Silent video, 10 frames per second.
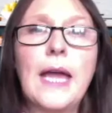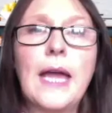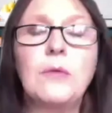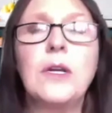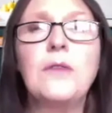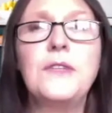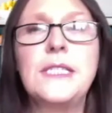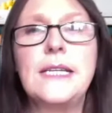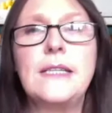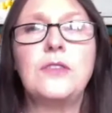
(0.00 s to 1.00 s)
well,
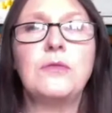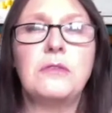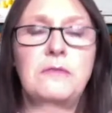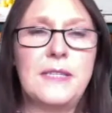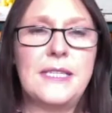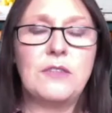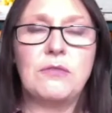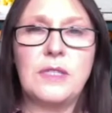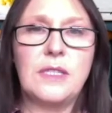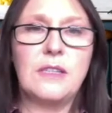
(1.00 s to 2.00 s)
obviously there's all the physical
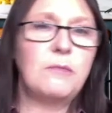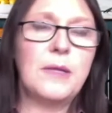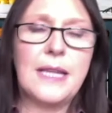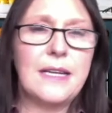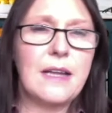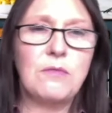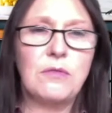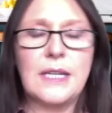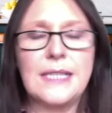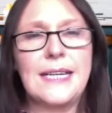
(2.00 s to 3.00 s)
stuff, but they know all
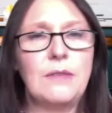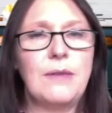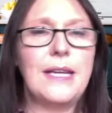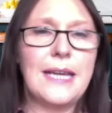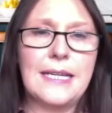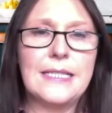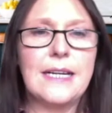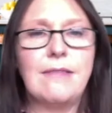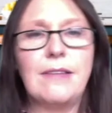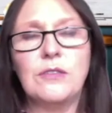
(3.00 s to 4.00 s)
that anyway. Get your
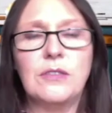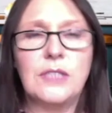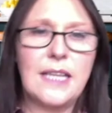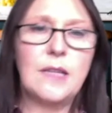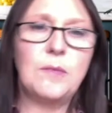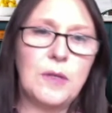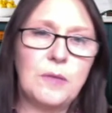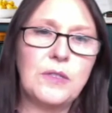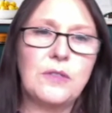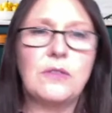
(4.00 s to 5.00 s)
diary in order, get your
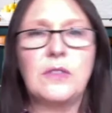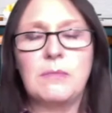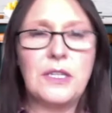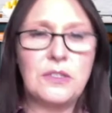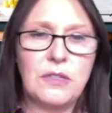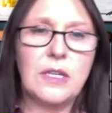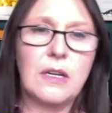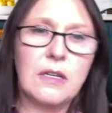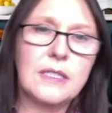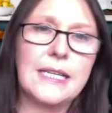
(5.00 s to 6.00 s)
pupils sorted, and make sure your
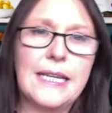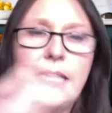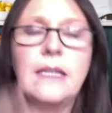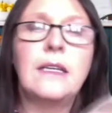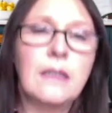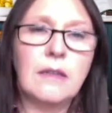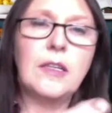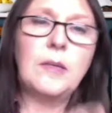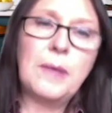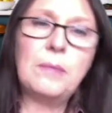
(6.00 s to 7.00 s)
car's clean, got
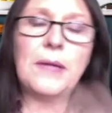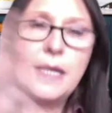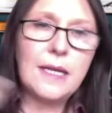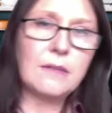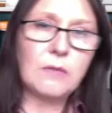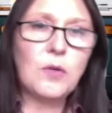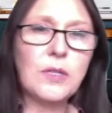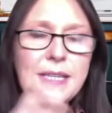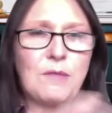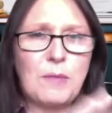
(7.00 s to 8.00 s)
your PPE and
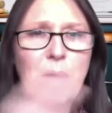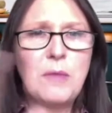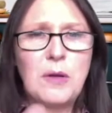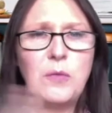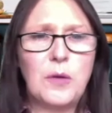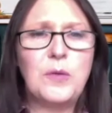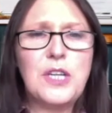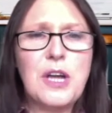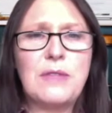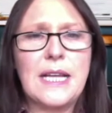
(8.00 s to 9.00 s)
whatever. But I mean, we
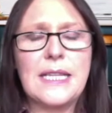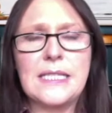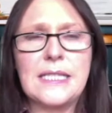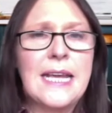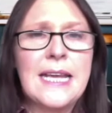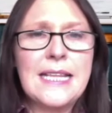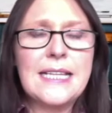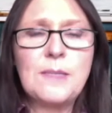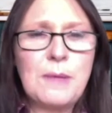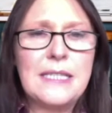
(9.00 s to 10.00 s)
know that
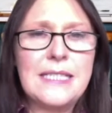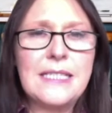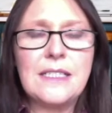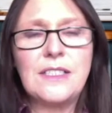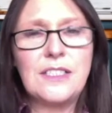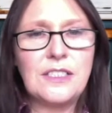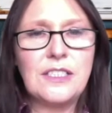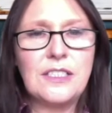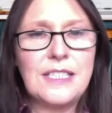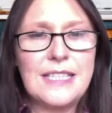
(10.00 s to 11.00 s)
that's been discussed and
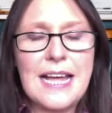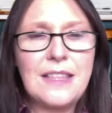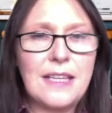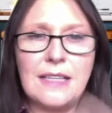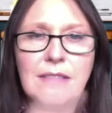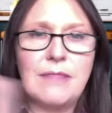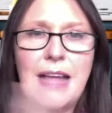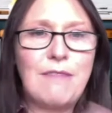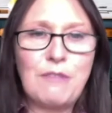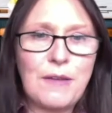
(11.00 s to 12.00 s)
done to death in
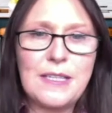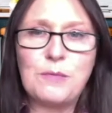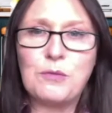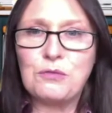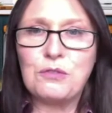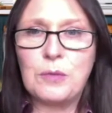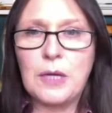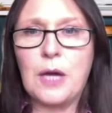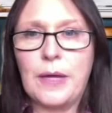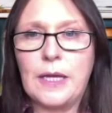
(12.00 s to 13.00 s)
every Facebook group
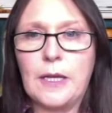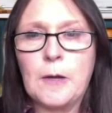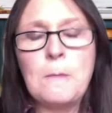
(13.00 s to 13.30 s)
going.